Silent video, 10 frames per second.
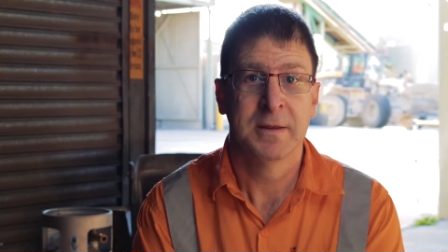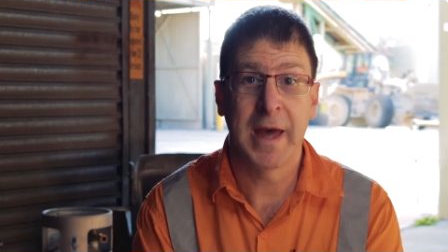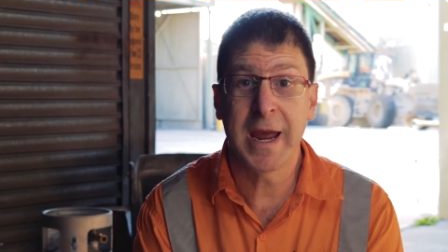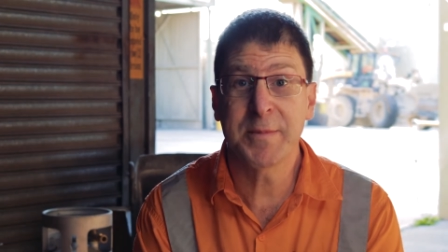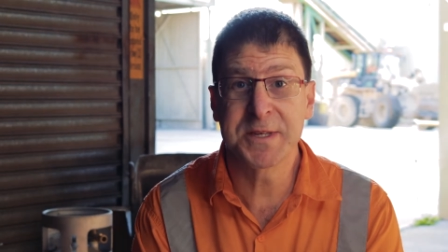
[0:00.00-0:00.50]

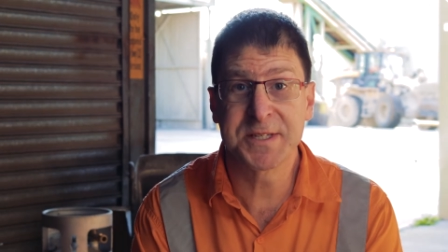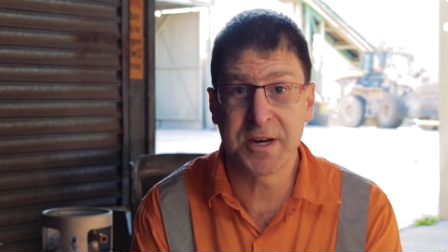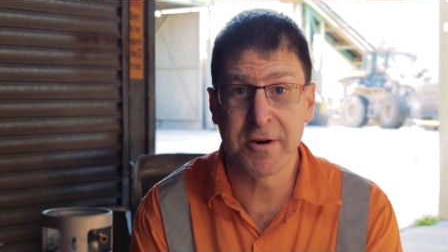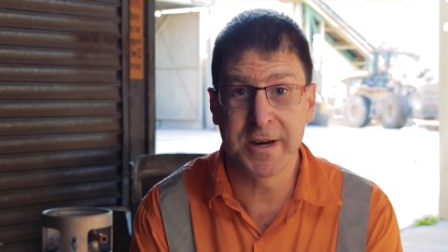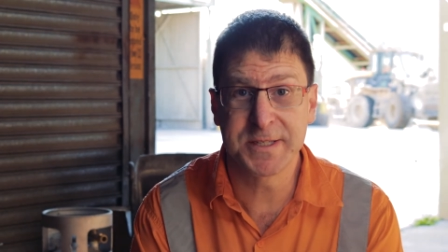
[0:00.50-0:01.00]
The aim of this
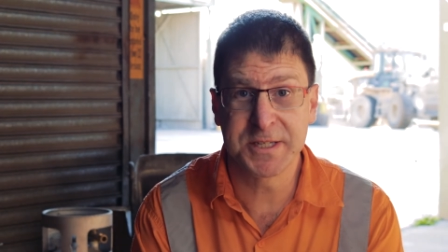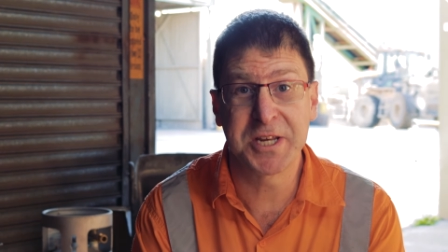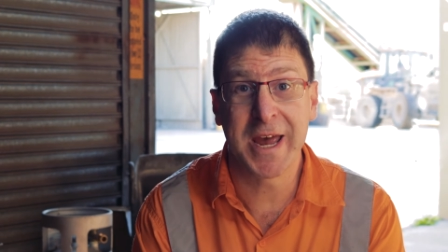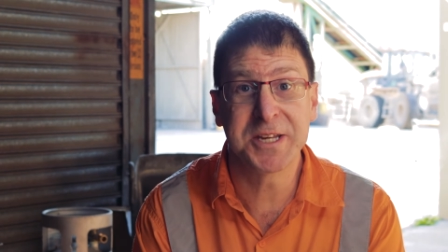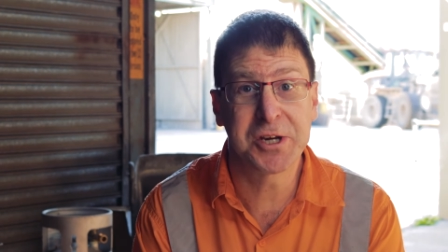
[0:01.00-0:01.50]
series is
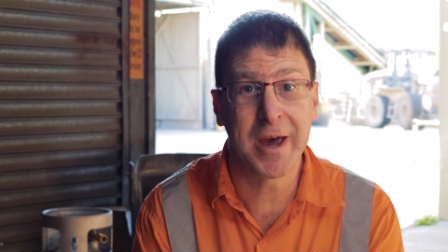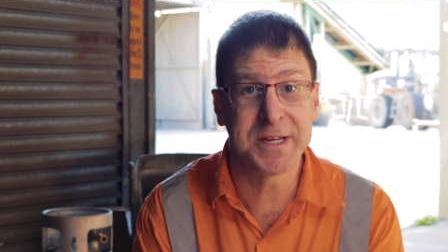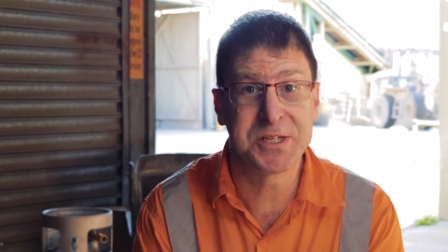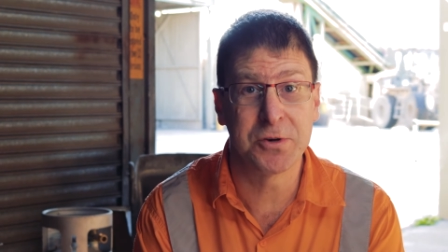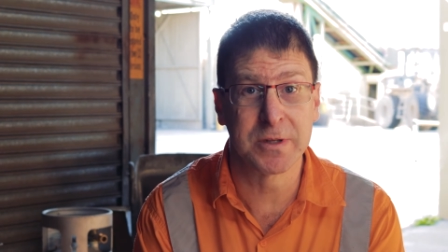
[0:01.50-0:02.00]
to
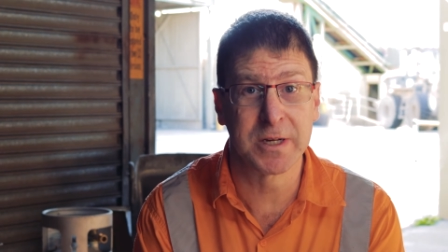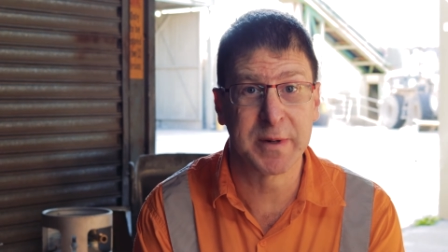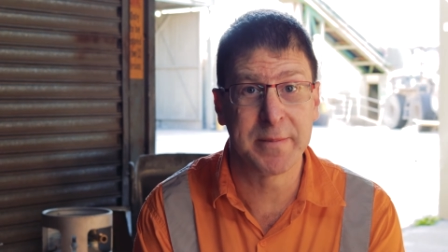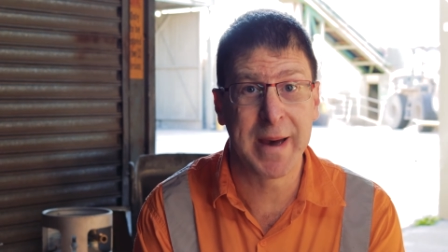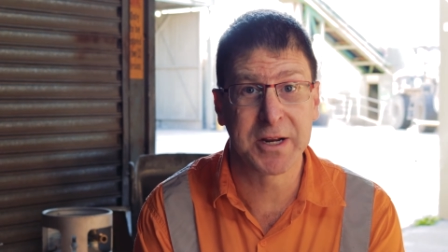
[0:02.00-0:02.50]
educate you a little
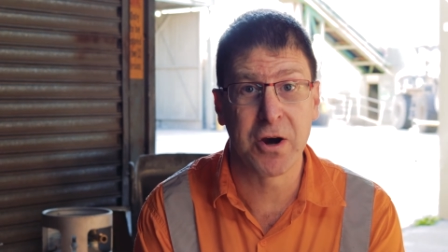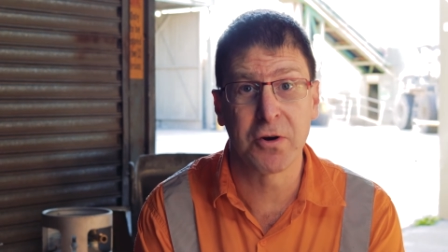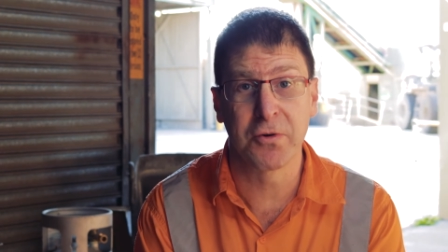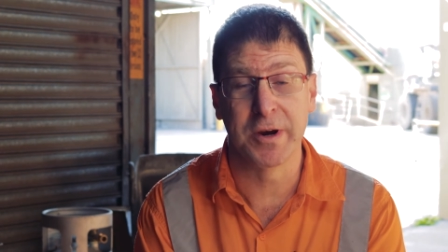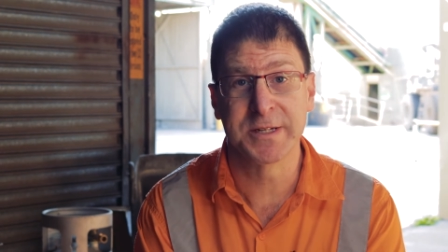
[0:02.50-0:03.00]
bit about
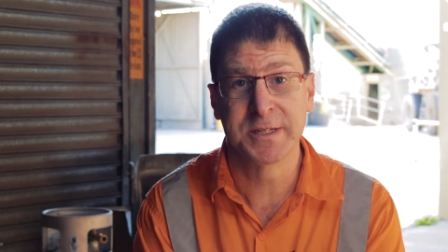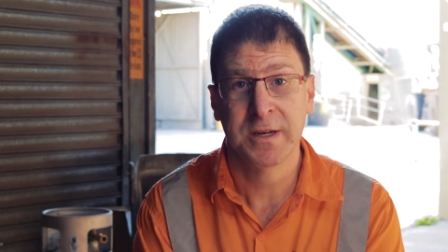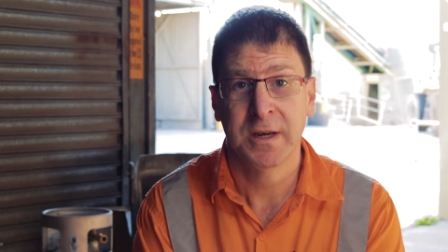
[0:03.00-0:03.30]
concrete.